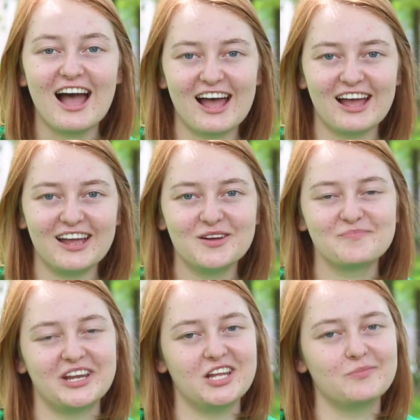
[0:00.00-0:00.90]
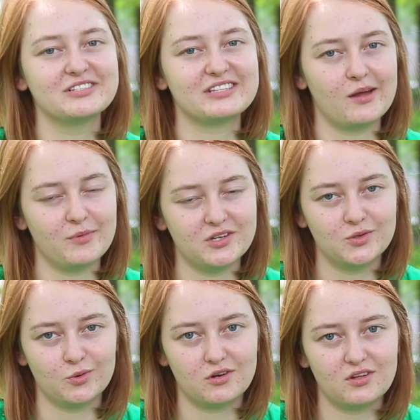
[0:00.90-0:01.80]
Hi, my name is Emma
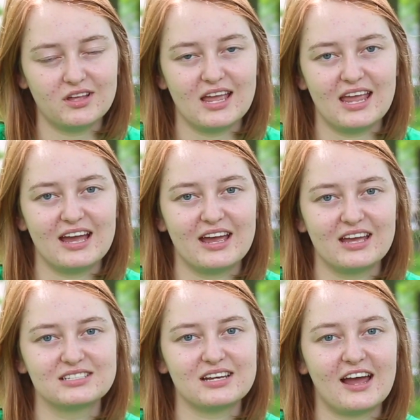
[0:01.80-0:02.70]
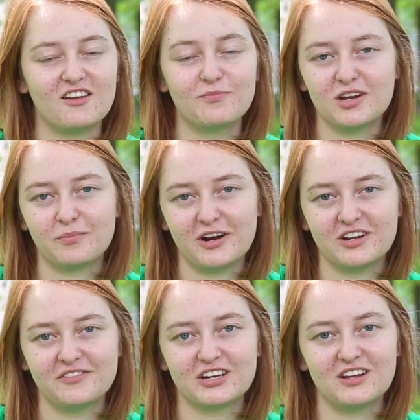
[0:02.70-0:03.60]
Newell, and I've been a
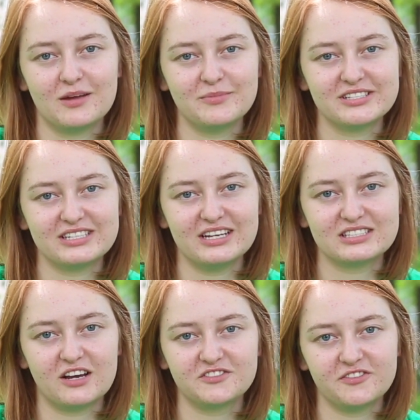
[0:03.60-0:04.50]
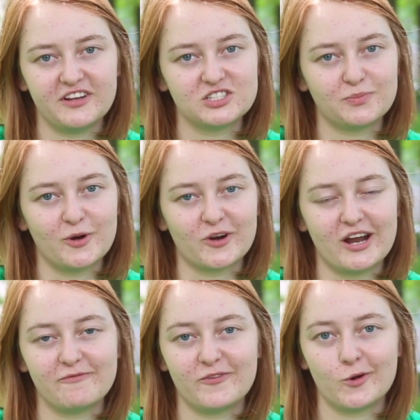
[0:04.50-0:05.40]
part of the Columbus State Self-Defense
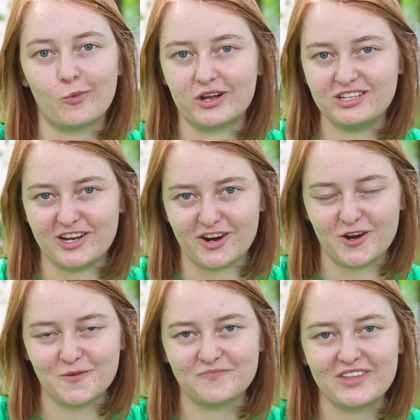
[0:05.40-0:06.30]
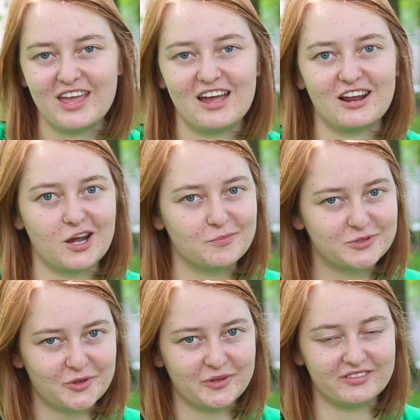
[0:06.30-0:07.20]
Program for 1 year, and I
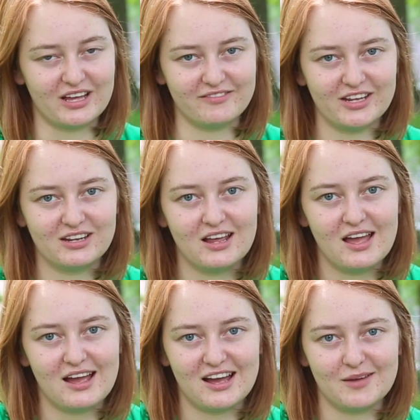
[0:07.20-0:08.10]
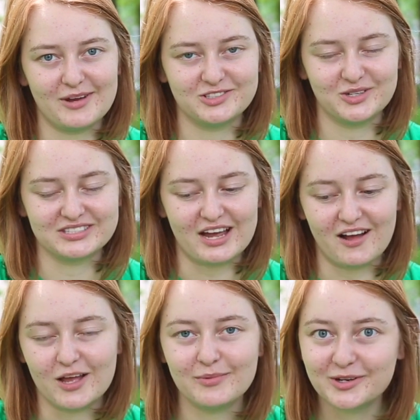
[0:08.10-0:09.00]
absolutely love it. As you can
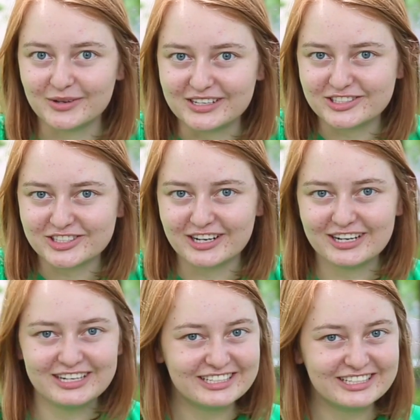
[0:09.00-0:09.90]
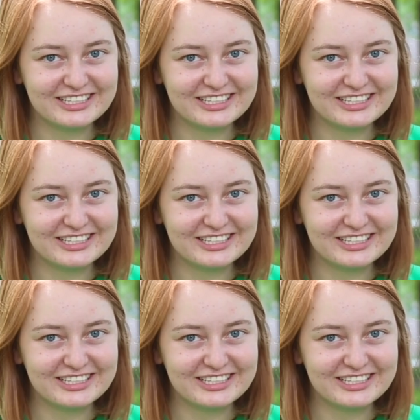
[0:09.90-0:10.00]
tell, I'm a green shirt.